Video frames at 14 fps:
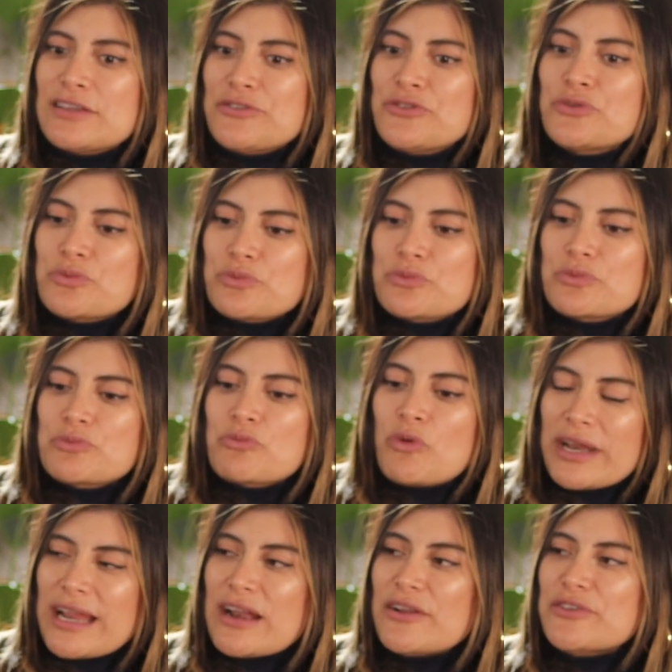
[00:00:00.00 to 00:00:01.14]
you
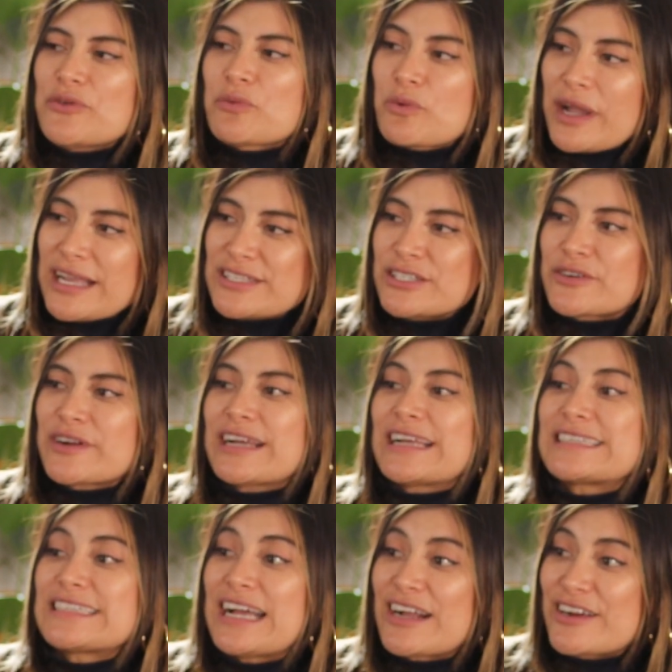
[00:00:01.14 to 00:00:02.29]
went out of your way to create an
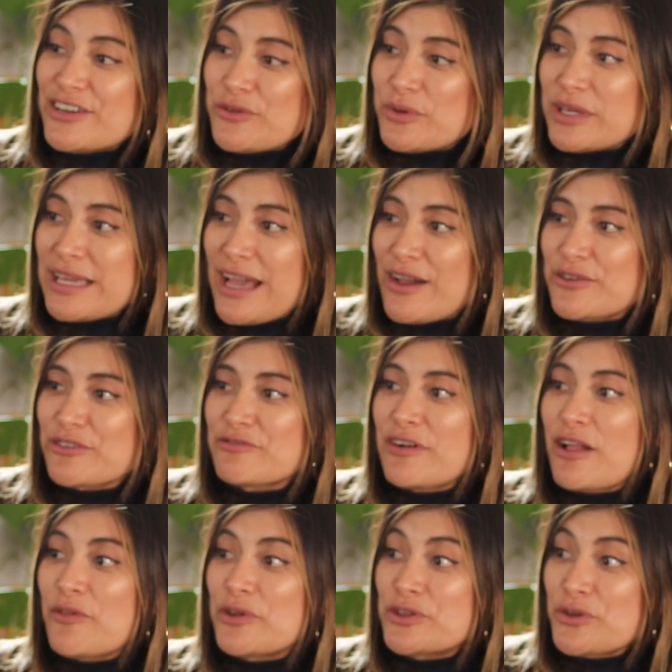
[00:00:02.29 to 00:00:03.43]
entire new account. You're
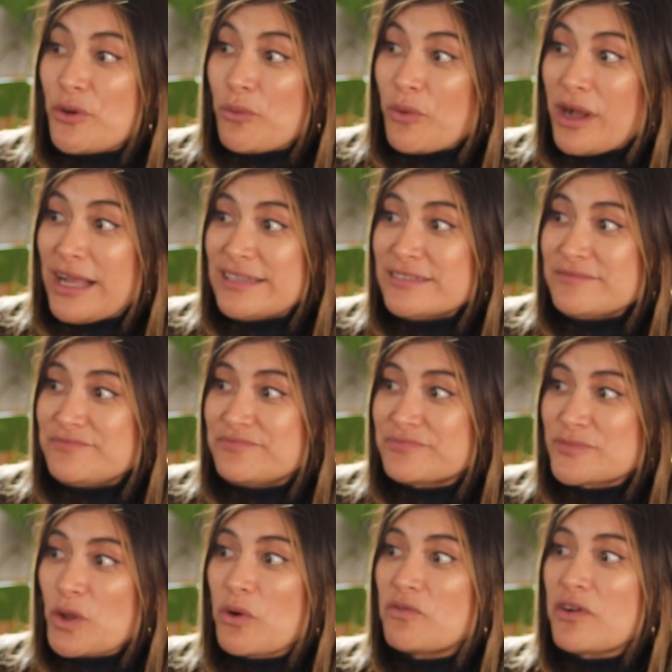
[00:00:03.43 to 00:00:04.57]
following no one
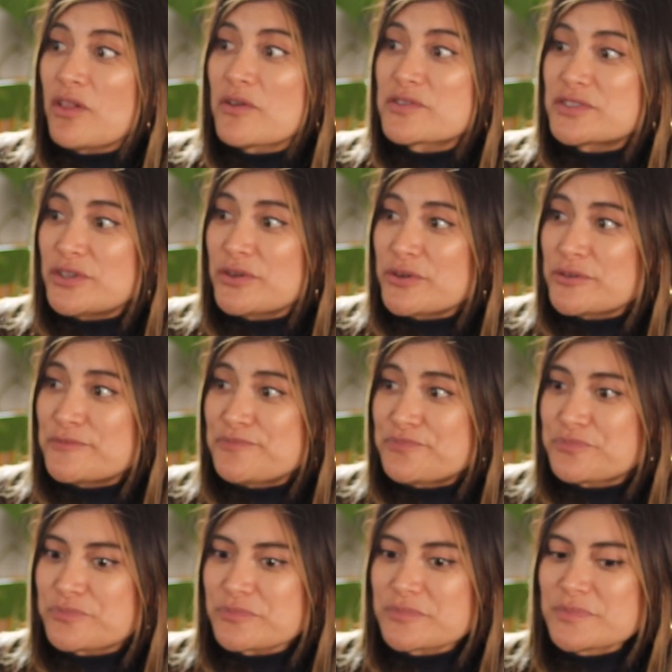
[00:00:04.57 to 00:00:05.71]
follows you.
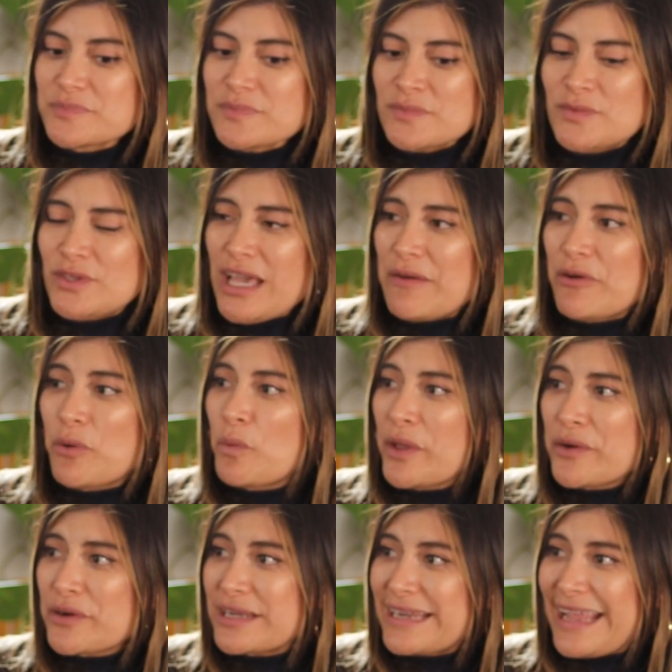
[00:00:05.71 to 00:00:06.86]
You have a
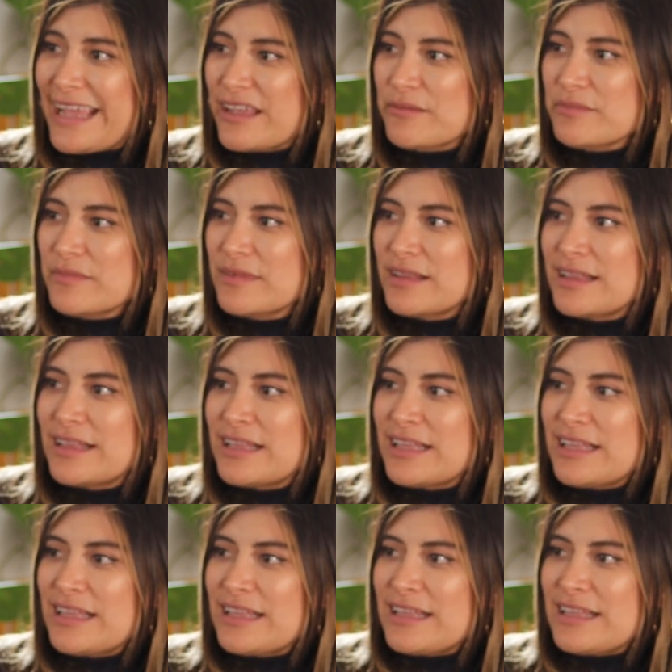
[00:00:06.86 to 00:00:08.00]
weird name,
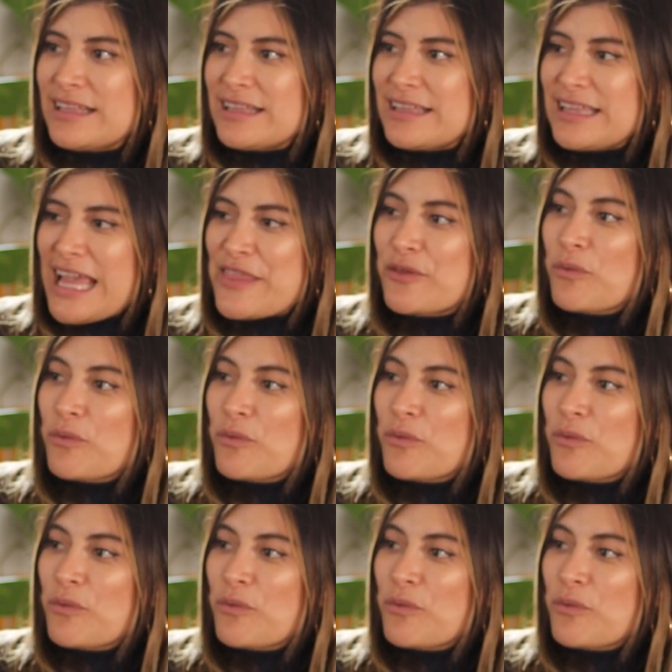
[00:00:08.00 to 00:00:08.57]
and